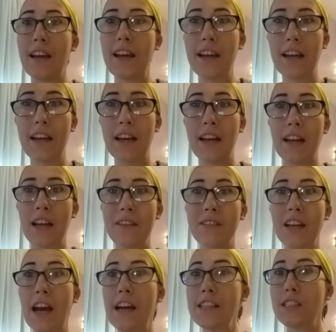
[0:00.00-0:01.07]
And if
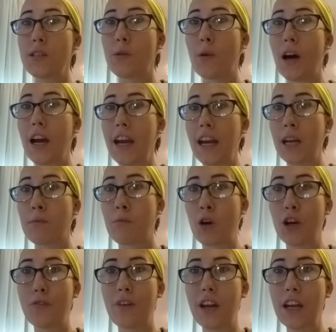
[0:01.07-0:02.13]
you guys want any
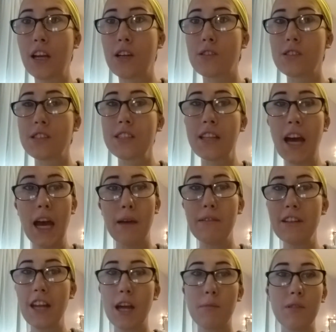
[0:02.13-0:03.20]
more videos,
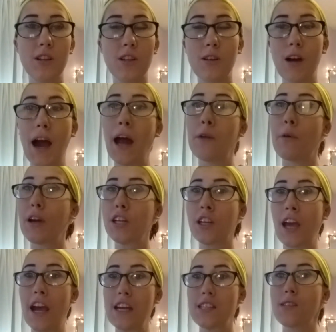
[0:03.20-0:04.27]
comment down below on what you
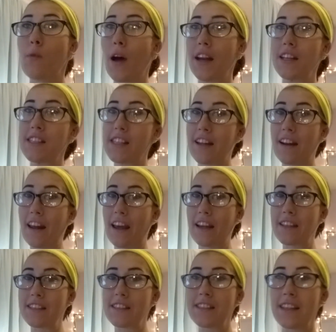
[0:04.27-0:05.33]
guys want to see
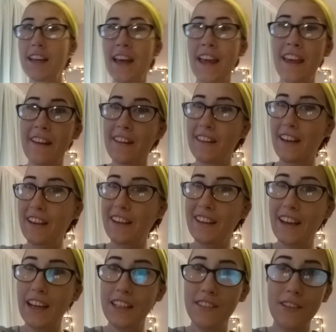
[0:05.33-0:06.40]
next. Thank you
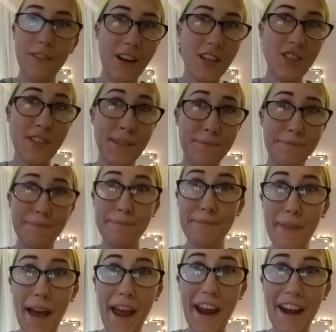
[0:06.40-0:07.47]
guys for watching.
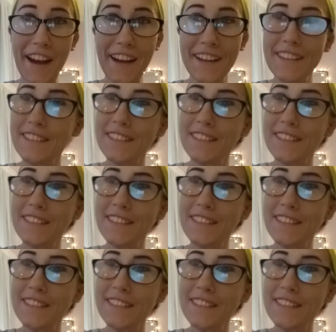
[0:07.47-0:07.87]
Bye.